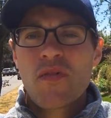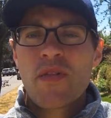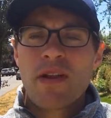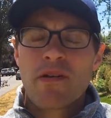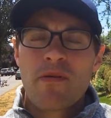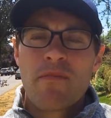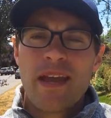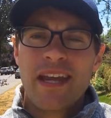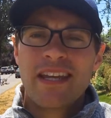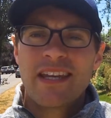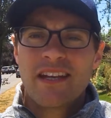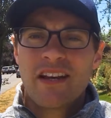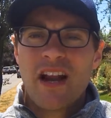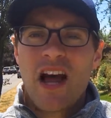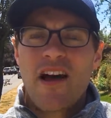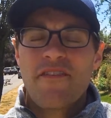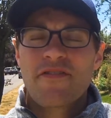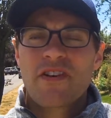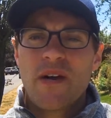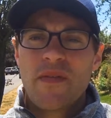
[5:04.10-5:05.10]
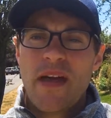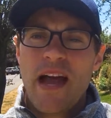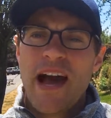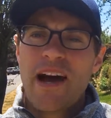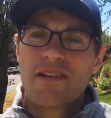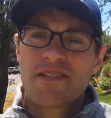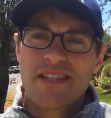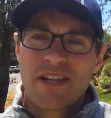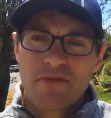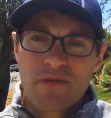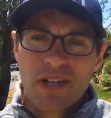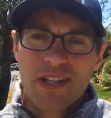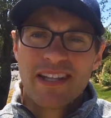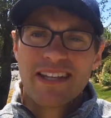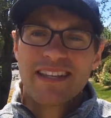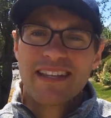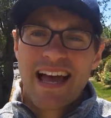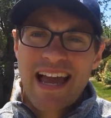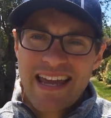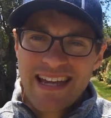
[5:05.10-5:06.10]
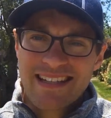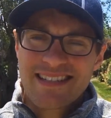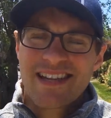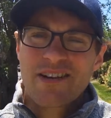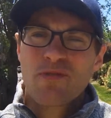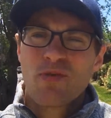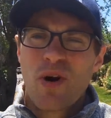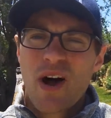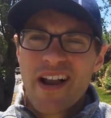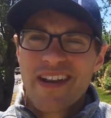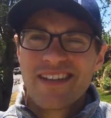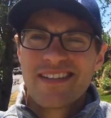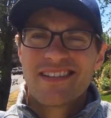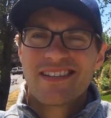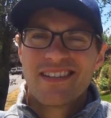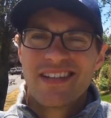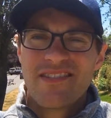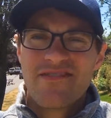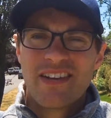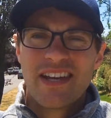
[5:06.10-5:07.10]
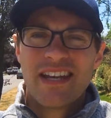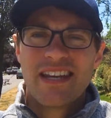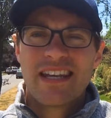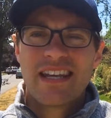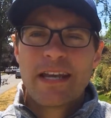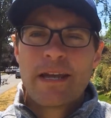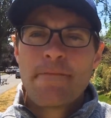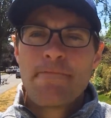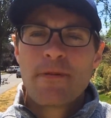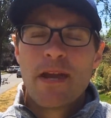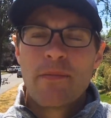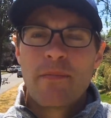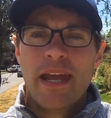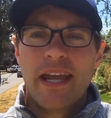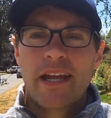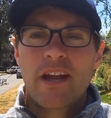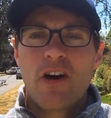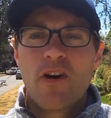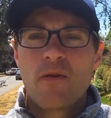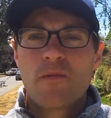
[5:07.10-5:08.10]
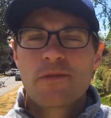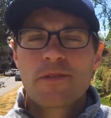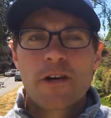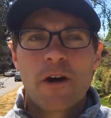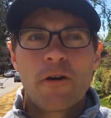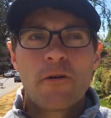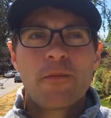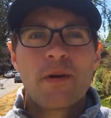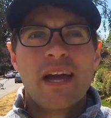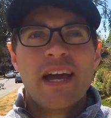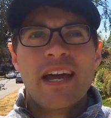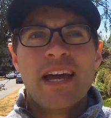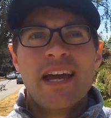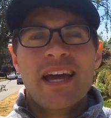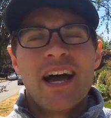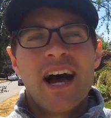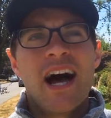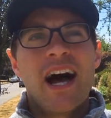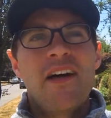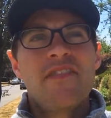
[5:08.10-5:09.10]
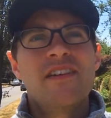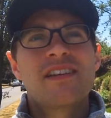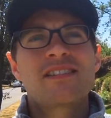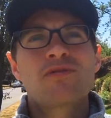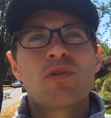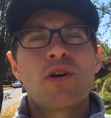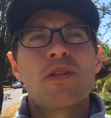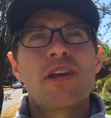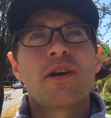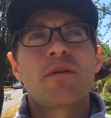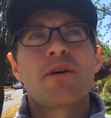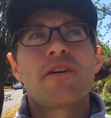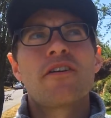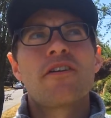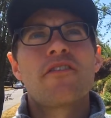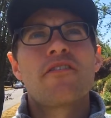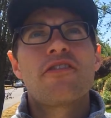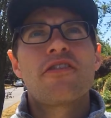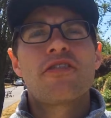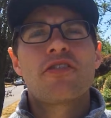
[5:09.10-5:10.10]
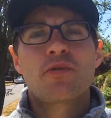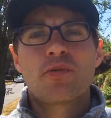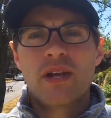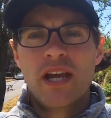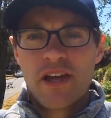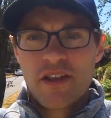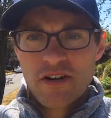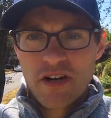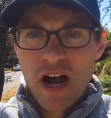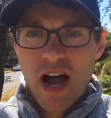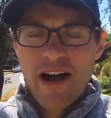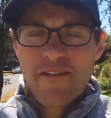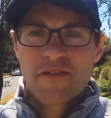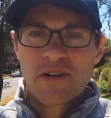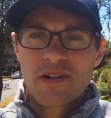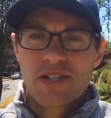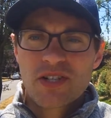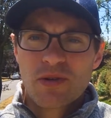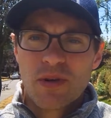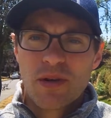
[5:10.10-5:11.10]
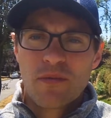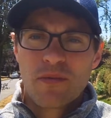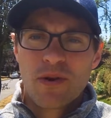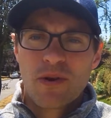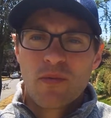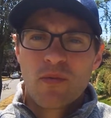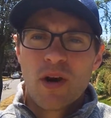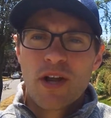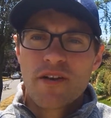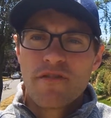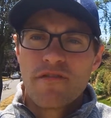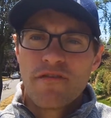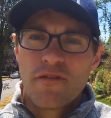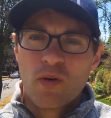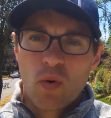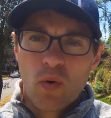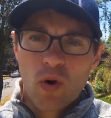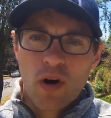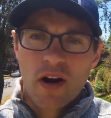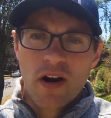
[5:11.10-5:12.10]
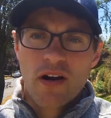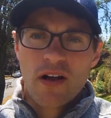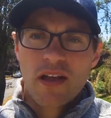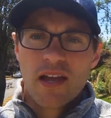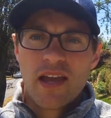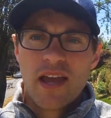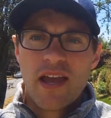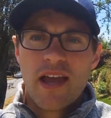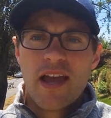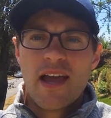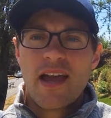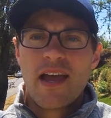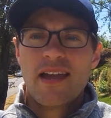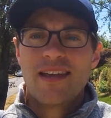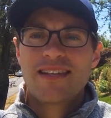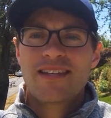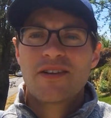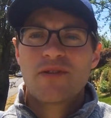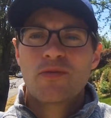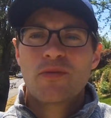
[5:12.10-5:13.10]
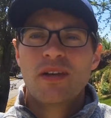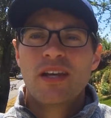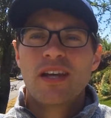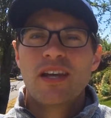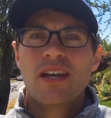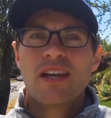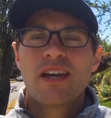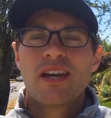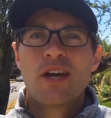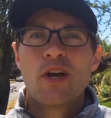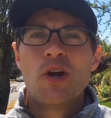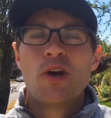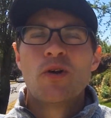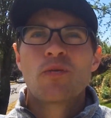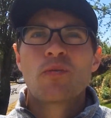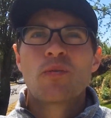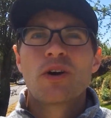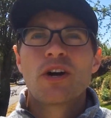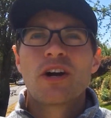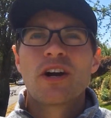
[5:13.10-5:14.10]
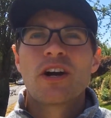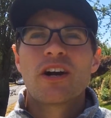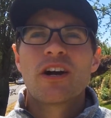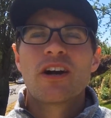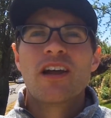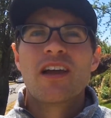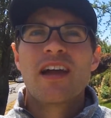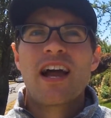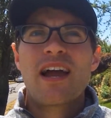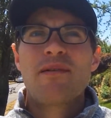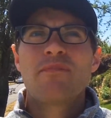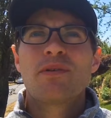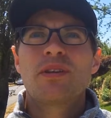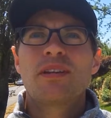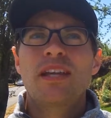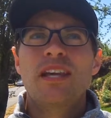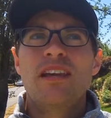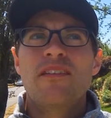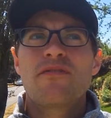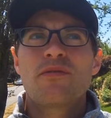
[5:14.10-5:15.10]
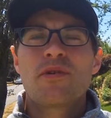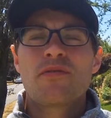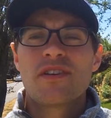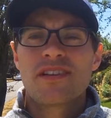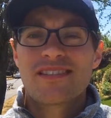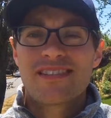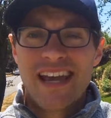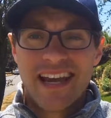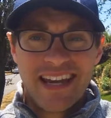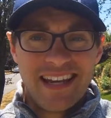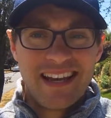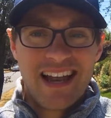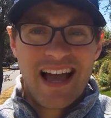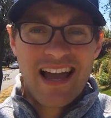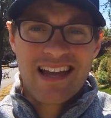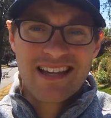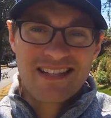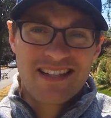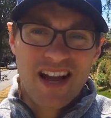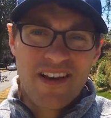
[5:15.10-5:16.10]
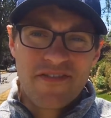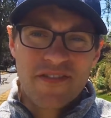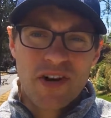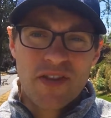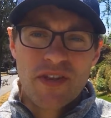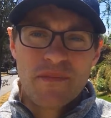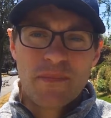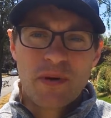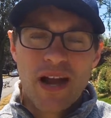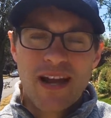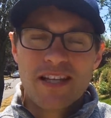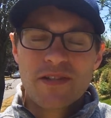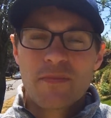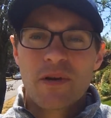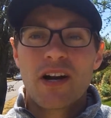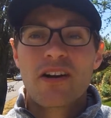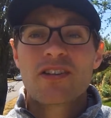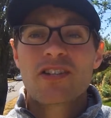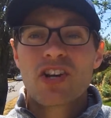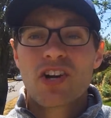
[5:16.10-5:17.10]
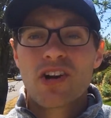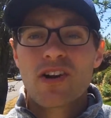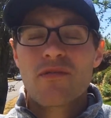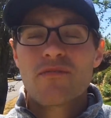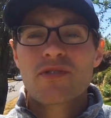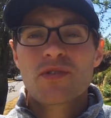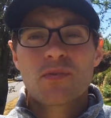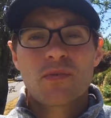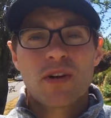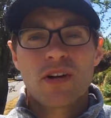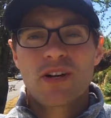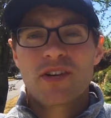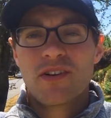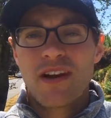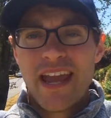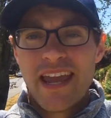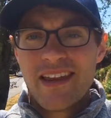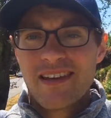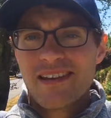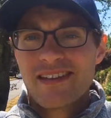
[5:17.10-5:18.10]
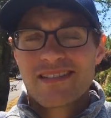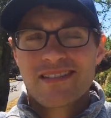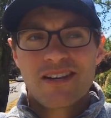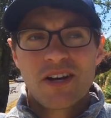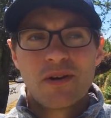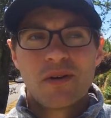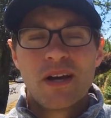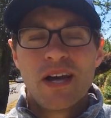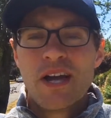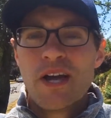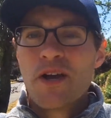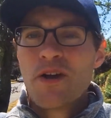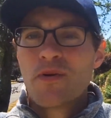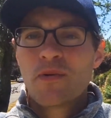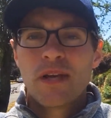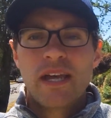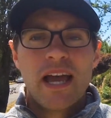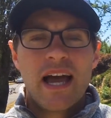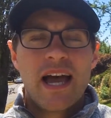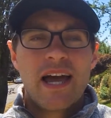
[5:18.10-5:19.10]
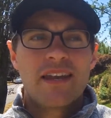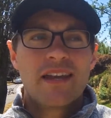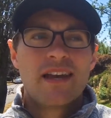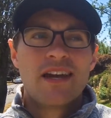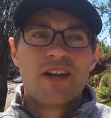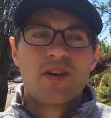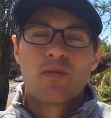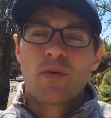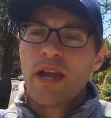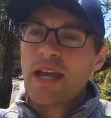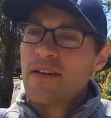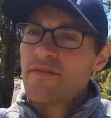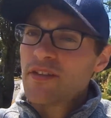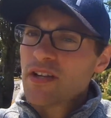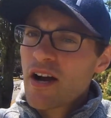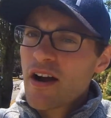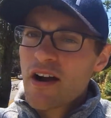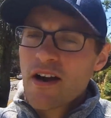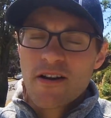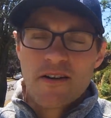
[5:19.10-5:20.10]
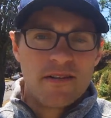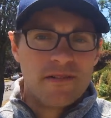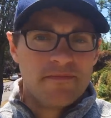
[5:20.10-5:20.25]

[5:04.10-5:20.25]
that they were making an offer on the house they really liked and wanted to live in and make home. So uh, this one there were three other offers so we were one of four and we were, I believe, we were the second highest offer on the price, but our terms were great. And so we had waived our